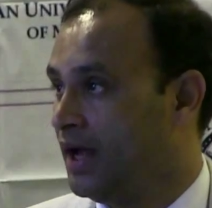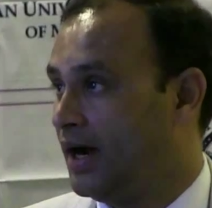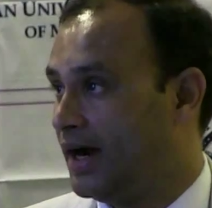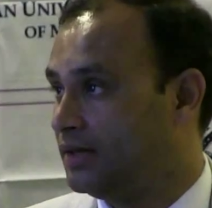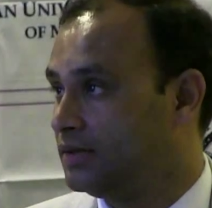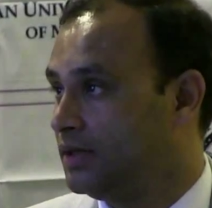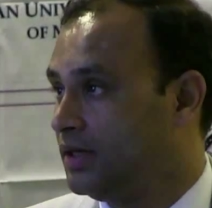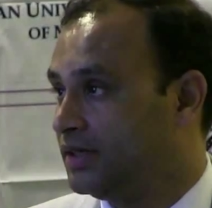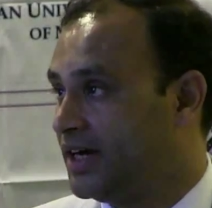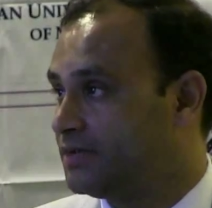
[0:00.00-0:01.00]
And
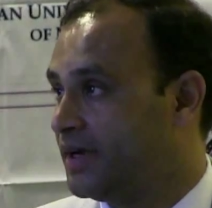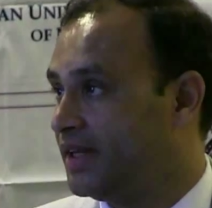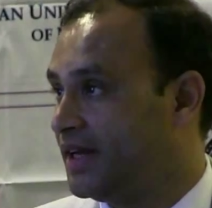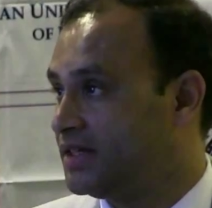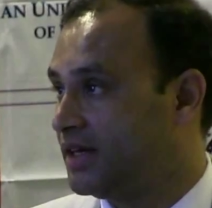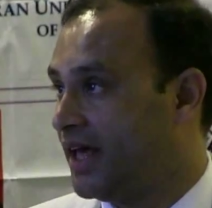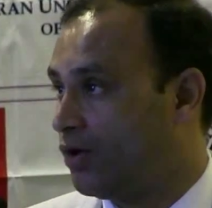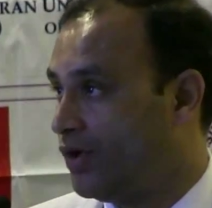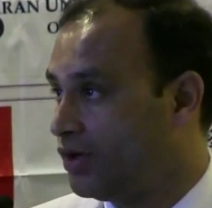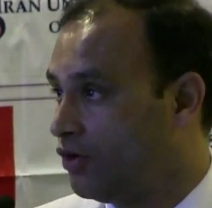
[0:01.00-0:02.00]
that's when there is a
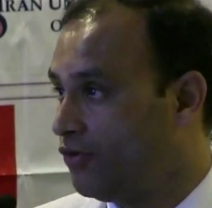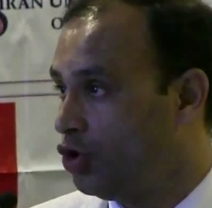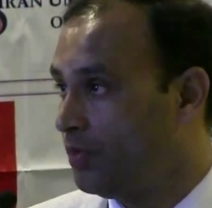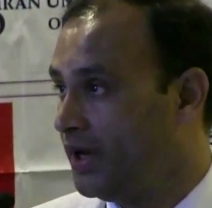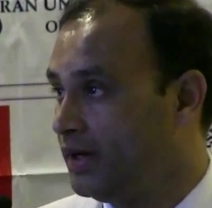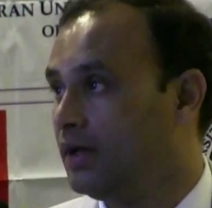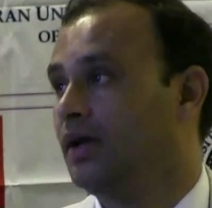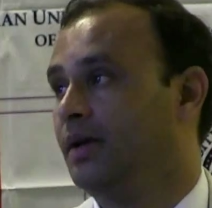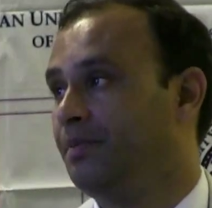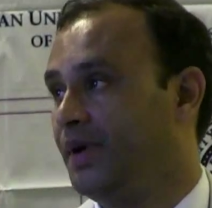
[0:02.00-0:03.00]
narrowing of lumen,
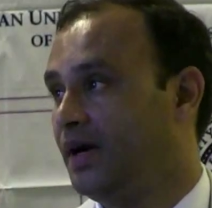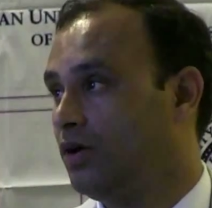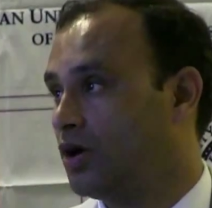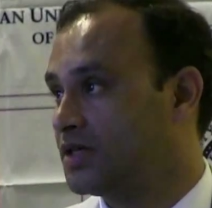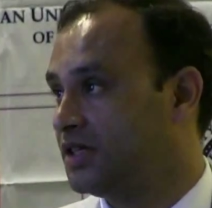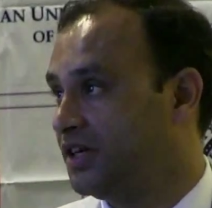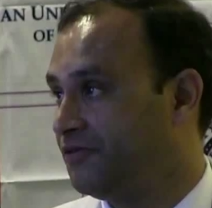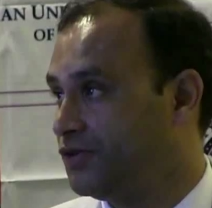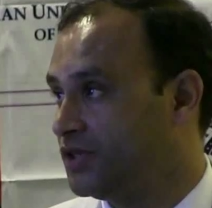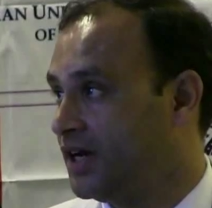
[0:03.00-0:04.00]
impaired oxygen
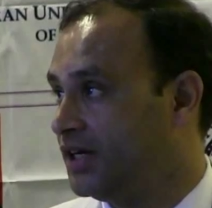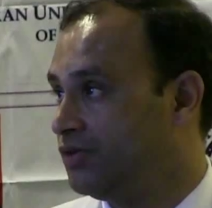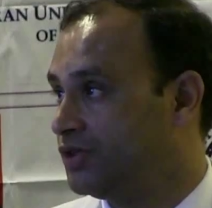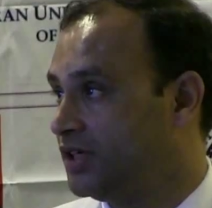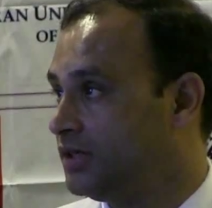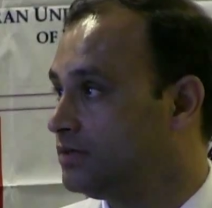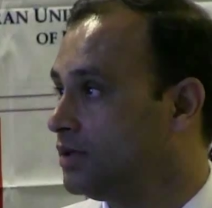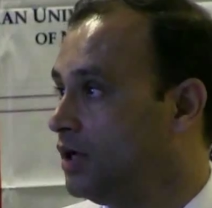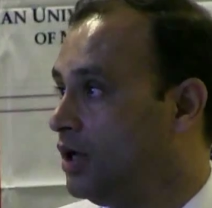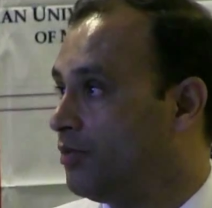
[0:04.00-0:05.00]
diffusion and nutrient
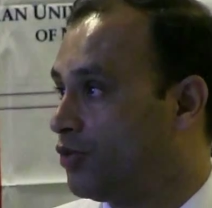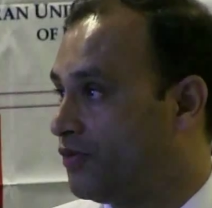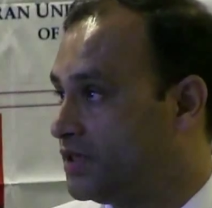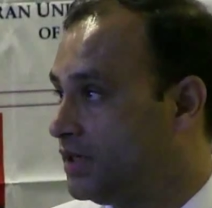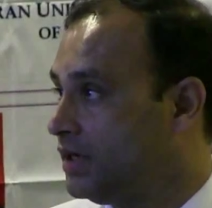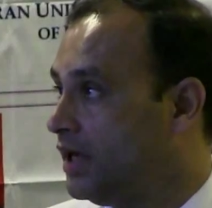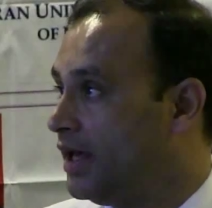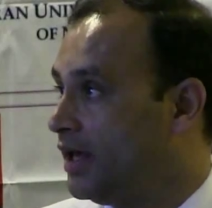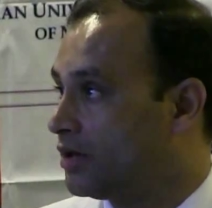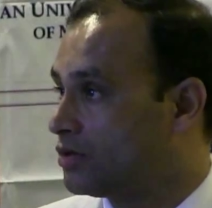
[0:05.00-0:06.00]
provision
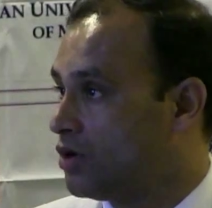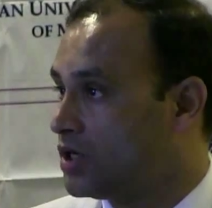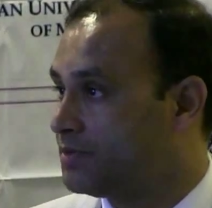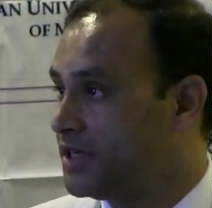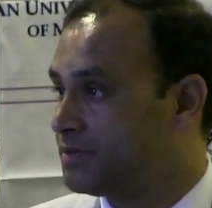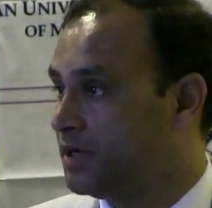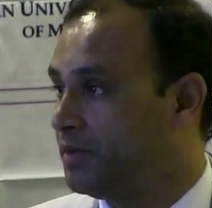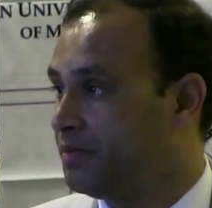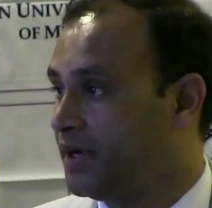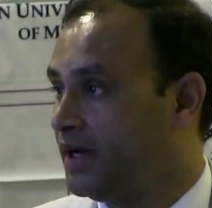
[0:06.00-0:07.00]
across basement
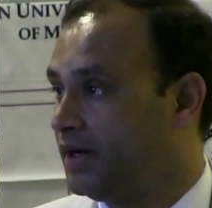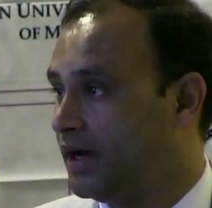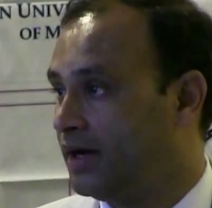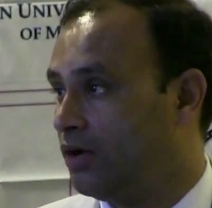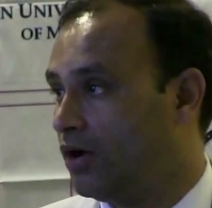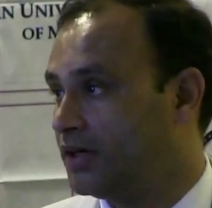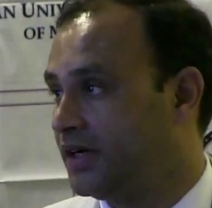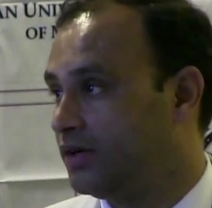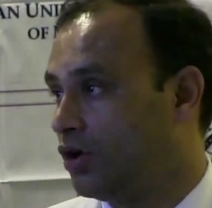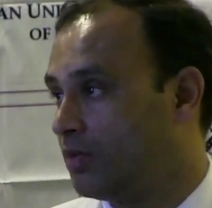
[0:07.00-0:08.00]
membrane and
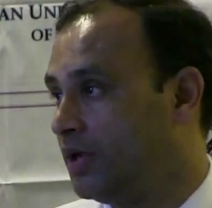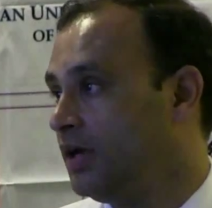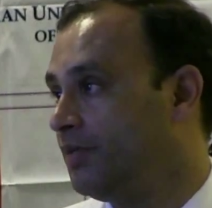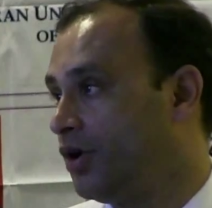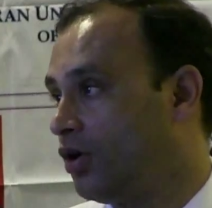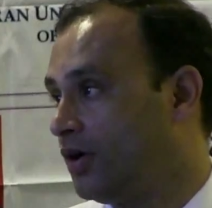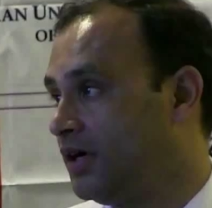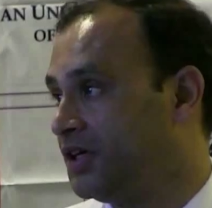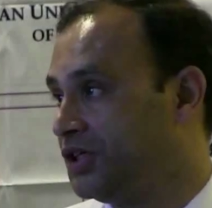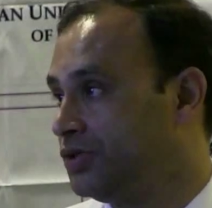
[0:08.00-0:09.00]
altering normal
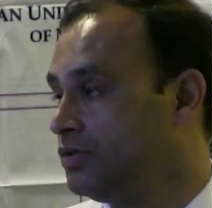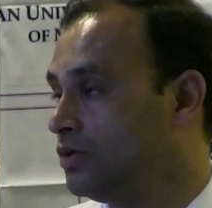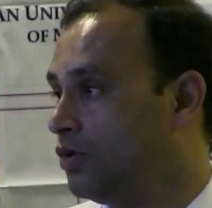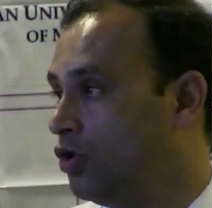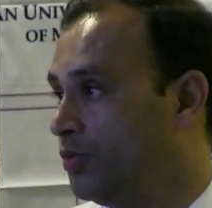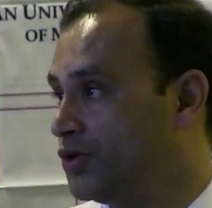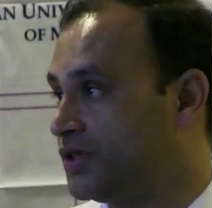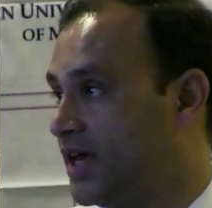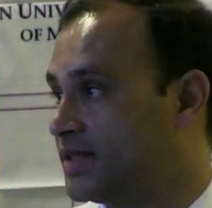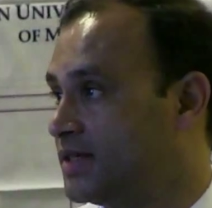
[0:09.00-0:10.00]
periodontal tissue
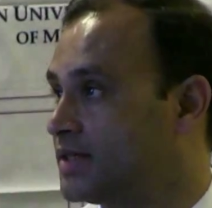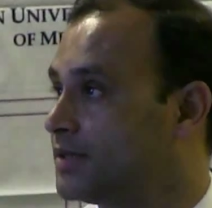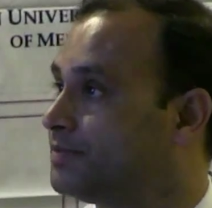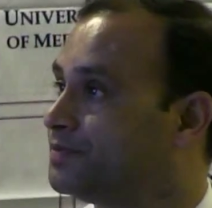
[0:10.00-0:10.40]
homeostasis.